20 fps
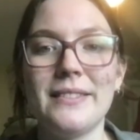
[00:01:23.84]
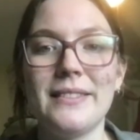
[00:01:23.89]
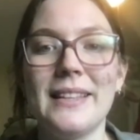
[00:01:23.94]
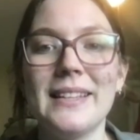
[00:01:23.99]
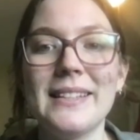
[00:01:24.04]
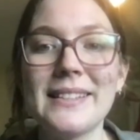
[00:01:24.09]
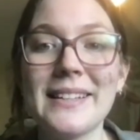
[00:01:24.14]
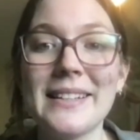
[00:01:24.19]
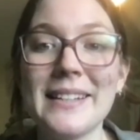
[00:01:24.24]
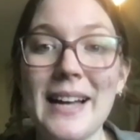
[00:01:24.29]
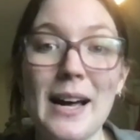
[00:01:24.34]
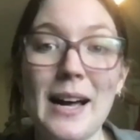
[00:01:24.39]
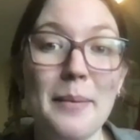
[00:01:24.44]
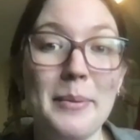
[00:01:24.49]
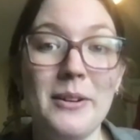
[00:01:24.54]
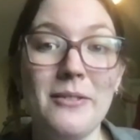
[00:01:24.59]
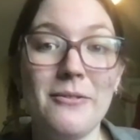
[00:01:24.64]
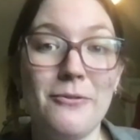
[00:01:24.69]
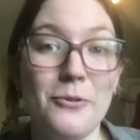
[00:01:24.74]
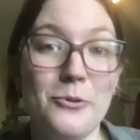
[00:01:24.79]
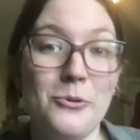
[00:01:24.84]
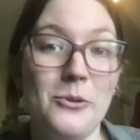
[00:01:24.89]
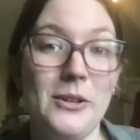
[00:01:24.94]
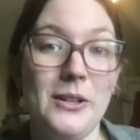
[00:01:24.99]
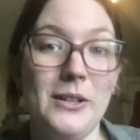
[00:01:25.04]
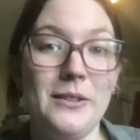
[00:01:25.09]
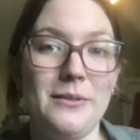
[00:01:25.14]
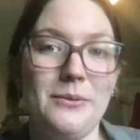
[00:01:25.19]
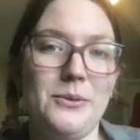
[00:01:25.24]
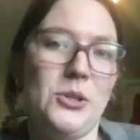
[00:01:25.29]
This can happen
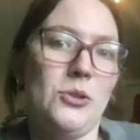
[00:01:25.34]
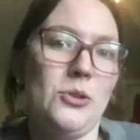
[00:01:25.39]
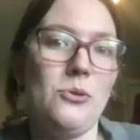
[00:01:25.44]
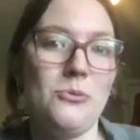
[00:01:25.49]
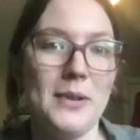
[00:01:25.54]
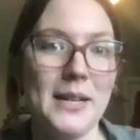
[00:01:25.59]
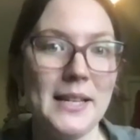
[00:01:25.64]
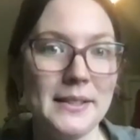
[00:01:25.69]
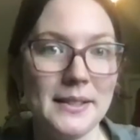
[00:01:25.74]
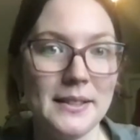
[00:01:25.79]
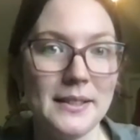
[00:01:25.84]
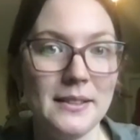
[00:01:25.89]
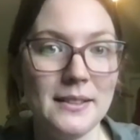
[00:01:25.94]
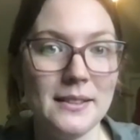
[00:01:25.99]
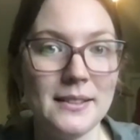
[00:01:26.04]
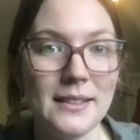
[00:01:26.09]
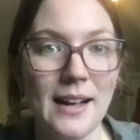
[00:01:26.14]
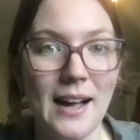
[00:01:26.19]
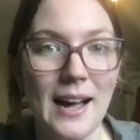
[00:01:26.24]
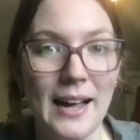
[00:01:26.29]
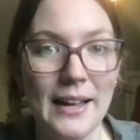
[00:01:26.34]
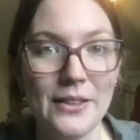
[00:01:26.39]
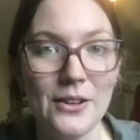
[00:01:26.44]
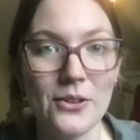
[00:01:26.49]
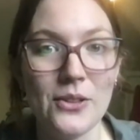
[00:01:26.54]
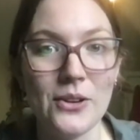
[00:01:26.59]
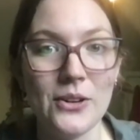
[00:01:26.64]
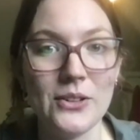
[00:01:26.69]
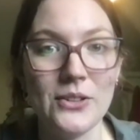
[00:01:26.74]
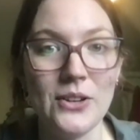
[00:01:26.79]
for two reasons. Either
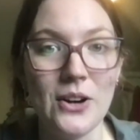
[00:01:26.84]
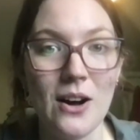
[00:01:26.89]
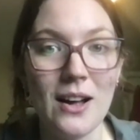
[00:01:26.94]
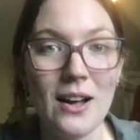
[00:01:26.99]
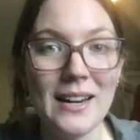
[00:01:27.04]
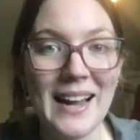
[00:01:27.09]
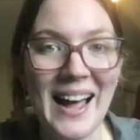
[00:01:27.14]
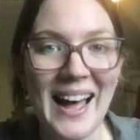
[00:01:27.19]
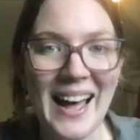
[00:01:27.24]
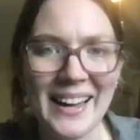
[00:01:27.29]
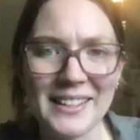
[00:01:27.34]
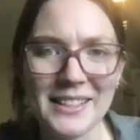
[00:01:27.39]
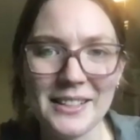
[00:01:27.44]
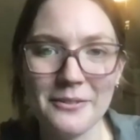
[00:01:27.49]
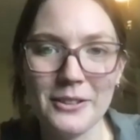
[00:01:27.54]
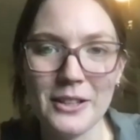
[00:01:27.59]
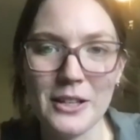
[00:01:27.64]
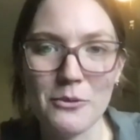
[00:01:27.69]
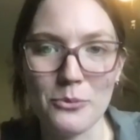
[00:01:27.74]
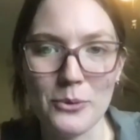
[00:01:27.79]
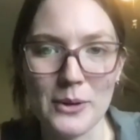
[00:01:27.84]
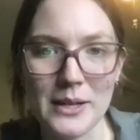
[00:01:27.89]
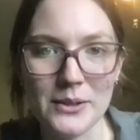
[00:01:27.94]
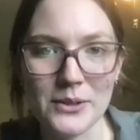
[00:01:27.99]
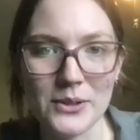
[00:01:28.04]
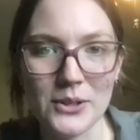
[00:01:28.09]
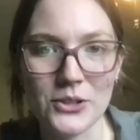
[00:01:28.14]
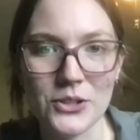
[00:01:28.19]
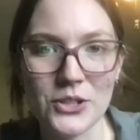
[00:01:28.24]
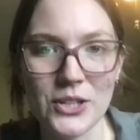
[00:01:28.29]
they're not actively
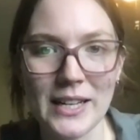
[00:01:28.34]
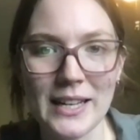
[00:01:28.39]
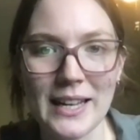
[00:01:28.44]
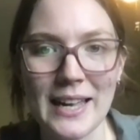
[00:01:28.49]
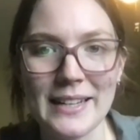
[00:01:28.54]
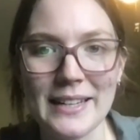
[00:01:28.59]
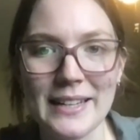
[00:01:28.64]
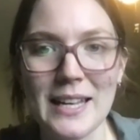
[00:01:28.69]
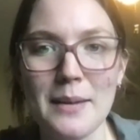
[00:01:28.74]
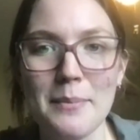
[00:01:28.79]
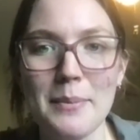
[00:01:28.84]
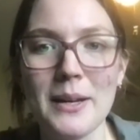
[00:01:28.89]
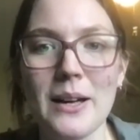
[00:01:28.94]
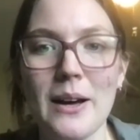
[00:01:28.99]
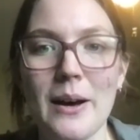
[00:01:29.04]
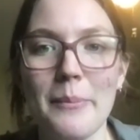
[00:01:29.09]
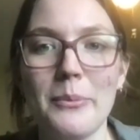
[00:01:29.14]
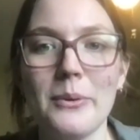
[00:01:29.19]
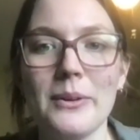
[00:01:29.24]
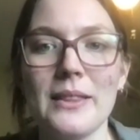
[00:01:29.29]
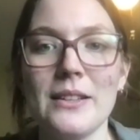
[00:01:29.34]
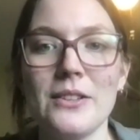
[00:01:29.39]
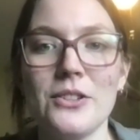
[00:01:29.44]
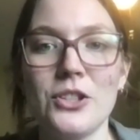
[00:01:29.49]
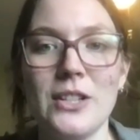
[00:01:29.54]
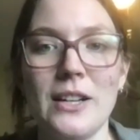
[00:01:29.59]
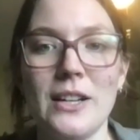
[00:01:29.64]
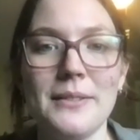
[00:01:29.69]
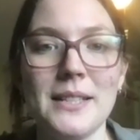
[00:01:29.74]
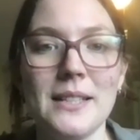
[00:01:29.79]
researching and keeping up with the
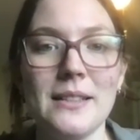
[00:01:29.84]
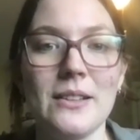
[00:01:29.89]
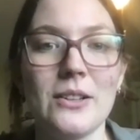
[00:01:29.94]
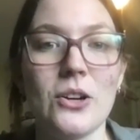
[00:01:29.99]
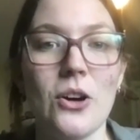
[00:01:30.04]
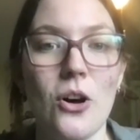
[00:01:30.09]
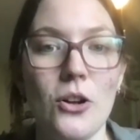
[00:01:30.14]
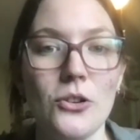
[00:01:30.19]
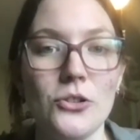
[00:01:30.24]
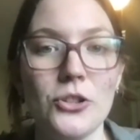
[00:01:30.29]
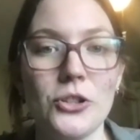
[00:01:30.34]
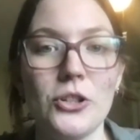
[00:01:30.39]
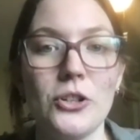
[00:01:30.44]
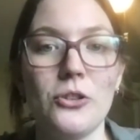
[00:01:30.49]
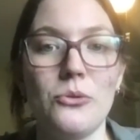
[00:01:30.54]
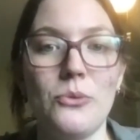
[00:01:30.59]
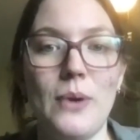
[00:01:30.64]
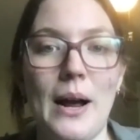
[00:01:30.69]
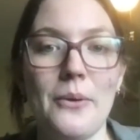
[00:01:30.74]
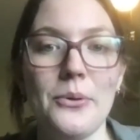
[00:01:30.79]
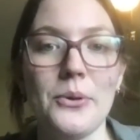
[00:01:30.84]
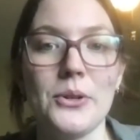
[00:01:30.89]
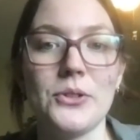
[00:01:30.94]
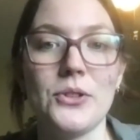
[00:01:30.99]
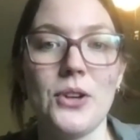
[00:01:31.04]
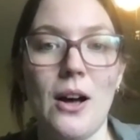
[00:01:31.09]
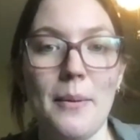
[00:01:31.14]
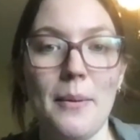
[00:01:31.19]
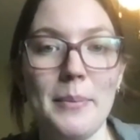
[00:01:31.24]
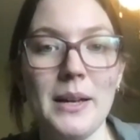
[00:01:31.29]
shifts in the culture around their
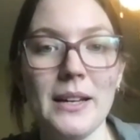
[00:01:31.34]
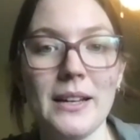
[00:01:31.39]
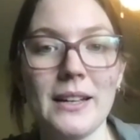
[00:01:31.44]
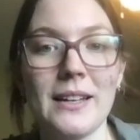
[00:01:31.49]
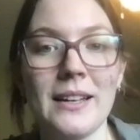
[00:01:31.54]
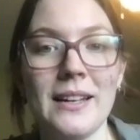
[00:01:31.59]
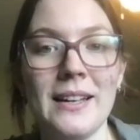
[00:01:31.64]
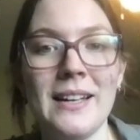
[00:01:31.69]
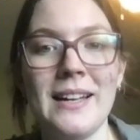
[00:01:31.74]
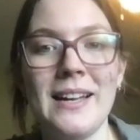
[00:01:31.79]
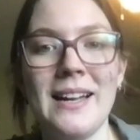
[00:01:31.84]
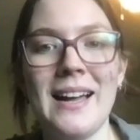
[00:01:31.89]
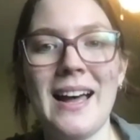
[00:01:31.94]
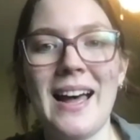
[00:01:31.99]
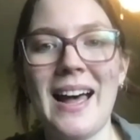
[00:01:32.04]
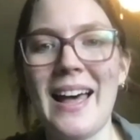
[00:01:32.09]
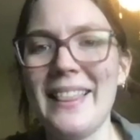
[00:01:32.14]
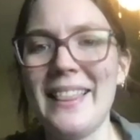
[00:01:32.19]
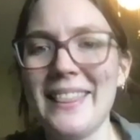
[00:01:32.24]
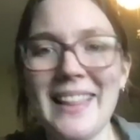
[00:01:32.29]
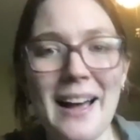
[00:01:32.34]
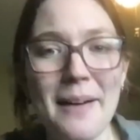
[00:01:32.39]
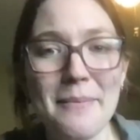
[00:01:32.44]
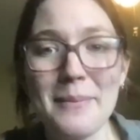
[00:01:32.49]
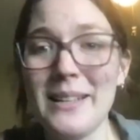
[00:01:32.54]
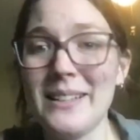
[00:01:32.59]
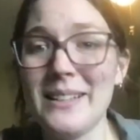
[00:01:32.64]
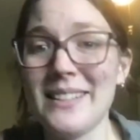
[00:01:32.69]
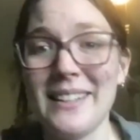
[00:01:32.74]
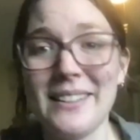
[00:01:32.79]
topic, and that
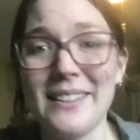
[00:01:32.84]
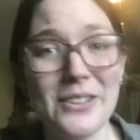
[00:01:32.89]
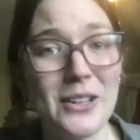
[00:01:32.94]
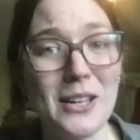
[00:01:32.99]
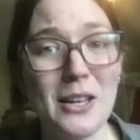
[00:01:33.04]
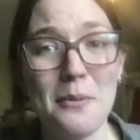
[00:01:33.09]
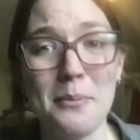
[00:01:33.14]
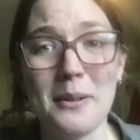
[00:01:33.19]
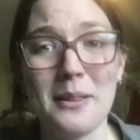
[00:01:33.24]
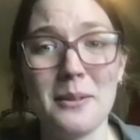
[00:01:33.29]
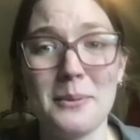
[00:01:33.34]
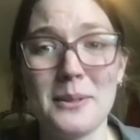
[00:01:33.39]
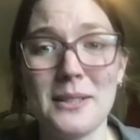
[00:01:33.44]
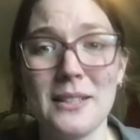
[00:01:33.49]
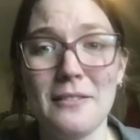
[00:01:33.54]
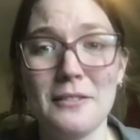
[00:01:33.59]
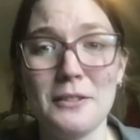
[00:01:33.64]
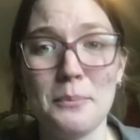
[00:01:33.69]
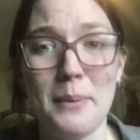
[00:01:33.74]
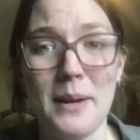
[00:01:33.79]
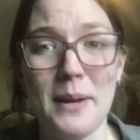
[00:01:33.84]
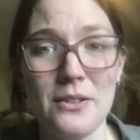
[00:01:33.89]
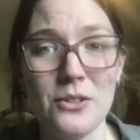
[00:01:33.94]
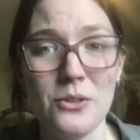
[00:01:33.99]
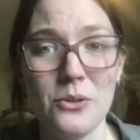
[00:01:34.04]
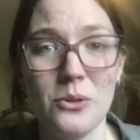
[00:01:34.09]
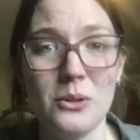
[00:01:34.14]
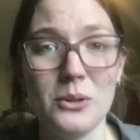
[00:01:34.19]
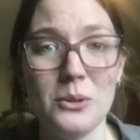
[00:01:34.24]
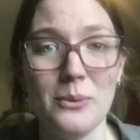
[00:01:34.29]
means that they're keeping themselves
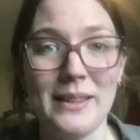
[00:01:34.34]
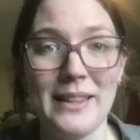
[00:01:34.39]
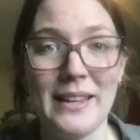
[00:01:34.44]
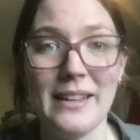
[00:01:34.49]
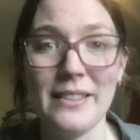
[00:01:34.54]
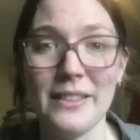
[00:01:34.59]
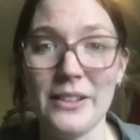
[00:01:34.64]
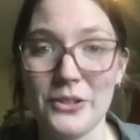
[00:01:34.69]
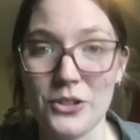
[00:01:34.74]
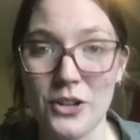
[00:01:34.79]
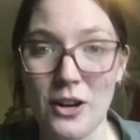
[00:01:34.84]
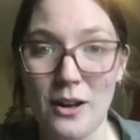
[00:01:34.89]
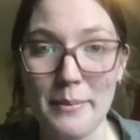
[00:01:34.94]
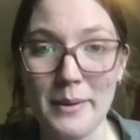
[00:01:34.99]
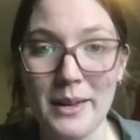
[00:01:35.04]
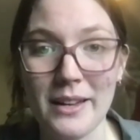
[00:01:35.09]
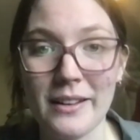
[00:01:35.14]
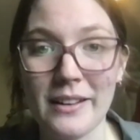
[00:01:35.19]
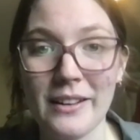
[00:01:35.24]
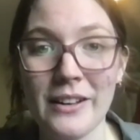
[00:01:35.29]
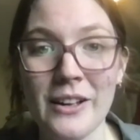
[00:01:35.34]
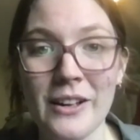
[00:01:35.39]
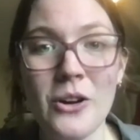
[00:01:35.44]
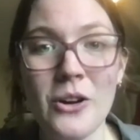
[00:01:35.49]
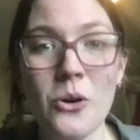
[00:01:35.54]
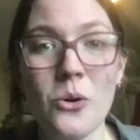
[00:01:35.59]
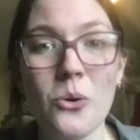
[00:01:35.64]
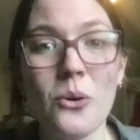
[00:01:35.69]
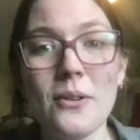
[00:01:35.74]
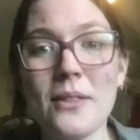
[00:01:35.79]
pigeonholed within their topic,
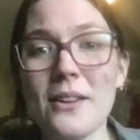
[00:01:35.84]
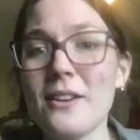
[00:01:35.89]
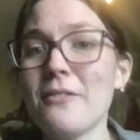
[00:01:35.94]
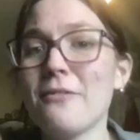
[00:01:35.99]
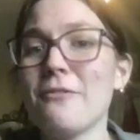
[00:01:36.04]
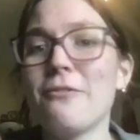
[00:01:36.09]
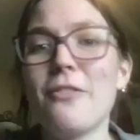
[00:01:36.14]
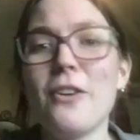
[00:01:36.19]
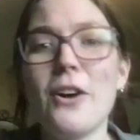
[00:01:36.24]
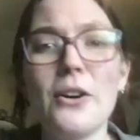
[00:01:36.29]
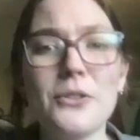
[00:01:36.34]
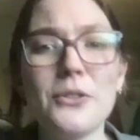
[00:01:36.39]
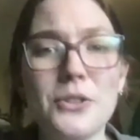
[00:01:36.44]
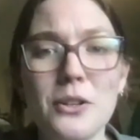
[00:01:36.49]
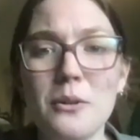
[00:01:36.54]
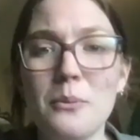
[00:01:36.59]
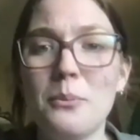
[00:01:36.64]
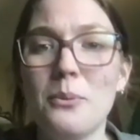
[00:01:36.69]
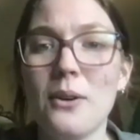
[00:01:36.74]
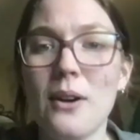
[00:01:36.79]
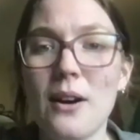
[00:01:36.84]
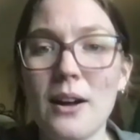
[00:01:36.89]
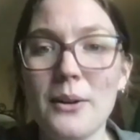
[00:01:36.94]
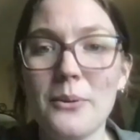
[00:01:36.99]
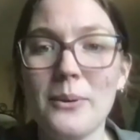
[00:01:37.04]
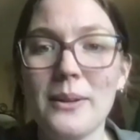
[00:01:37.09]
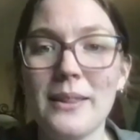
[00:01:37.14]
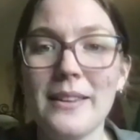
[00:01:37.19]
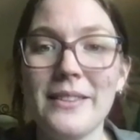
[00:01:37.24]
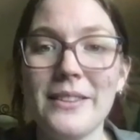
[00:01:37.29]
or they're far too broad
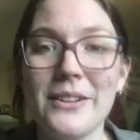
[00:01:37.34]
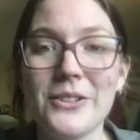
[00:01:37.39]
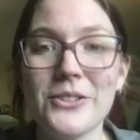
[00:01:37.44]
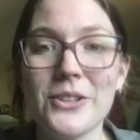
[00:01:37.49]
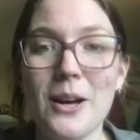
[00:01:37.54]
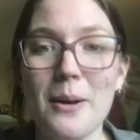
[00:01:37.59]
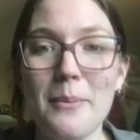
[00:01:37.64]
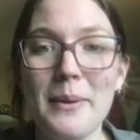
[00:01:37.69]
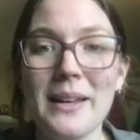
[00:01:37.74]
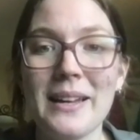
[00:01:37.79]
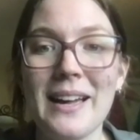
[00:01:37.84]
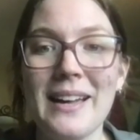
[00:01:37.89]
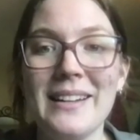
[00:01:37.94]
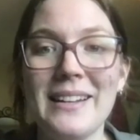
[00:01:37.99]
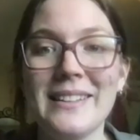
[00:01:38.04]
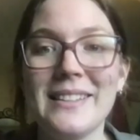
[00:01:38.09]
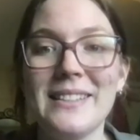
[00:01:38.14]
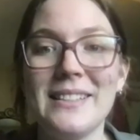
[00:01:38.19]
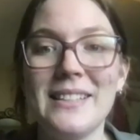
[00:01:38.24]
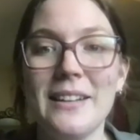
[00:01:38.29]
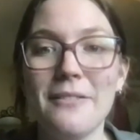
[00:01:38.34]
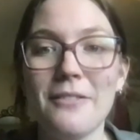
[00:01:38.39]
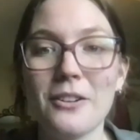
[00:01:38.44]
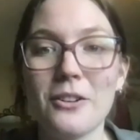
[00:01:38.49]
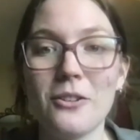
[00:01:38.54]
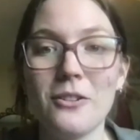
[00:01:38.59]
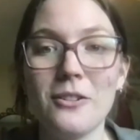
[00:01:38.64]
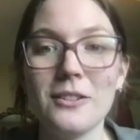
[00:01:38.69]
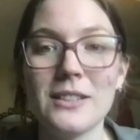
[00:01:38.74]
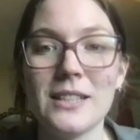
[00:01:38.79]
within their topic and it's
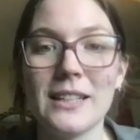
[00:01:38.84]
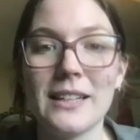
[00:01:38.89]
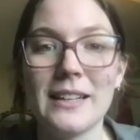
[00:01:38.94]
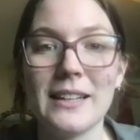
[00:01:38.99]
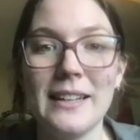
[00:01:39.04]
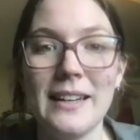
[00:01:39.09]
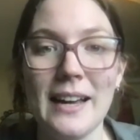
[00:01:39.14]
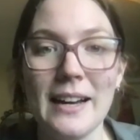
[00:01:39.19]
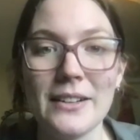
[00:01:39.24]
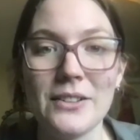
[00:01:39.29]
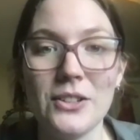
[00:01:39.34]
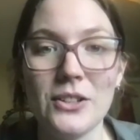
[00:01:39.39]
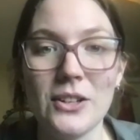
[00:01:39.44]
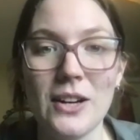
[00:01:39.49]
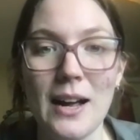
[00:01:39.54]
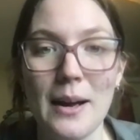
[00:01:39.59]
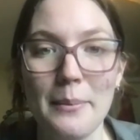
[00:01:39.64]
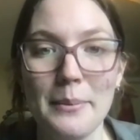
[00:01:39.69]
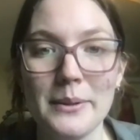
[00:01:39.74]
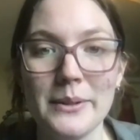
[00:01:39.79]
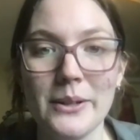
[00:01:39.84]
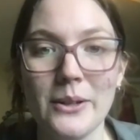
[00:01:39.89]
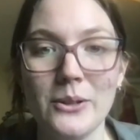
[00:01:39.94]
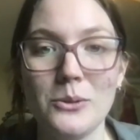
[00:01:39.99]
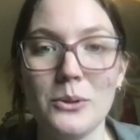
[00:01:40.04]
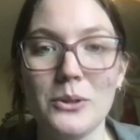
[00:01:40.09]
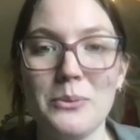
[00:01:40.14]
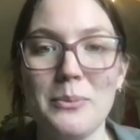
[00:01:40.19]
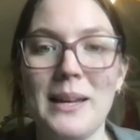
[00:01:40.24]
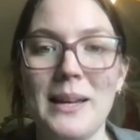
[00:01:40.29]
difficult to connect your episodes,
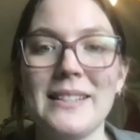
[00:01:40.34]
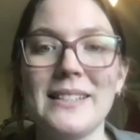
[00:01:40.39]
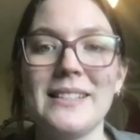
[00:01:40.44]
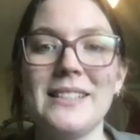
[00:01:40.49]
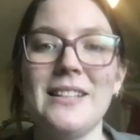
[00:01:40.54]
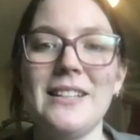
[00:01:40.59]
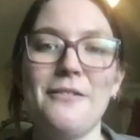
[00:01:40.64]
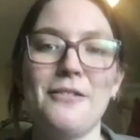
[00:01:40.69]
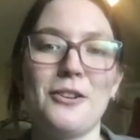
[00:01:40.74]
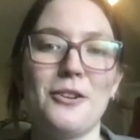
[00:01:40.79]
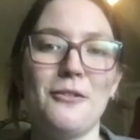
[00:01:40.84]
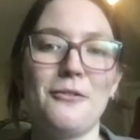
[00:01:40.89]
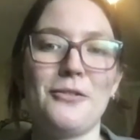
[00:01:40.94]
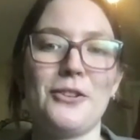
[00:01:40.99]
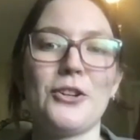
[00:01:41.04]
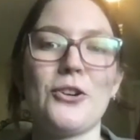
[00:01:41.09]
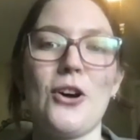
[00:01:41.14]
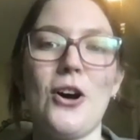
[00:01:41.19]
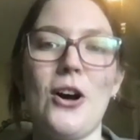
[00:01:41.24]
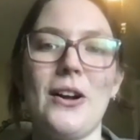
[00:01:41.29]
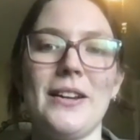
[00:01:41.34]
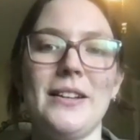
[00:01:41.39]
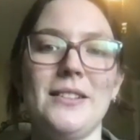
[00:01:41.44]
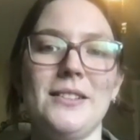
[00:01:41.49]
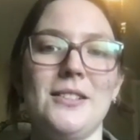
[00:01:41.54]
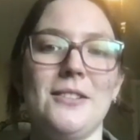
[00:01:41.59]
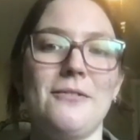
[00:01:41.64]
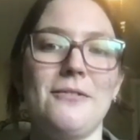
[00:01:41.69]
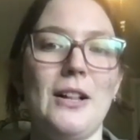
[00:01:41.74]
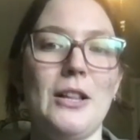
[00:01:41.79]
which makes it difficult for your audience
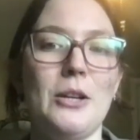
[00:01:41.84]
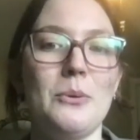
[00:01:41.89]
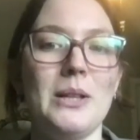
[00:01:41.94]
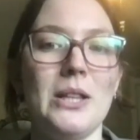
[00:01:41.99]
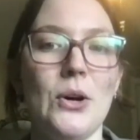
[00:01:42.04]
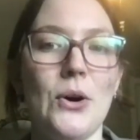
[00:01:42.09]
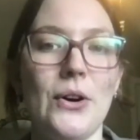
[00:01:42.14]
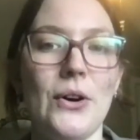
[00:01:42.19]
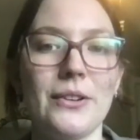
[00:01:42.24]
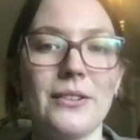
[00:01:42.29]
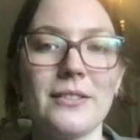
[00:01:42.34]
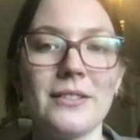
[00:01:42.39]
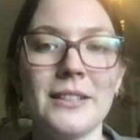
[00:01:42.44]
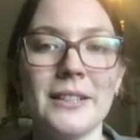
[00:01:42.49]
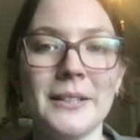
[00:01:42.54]
to follow along.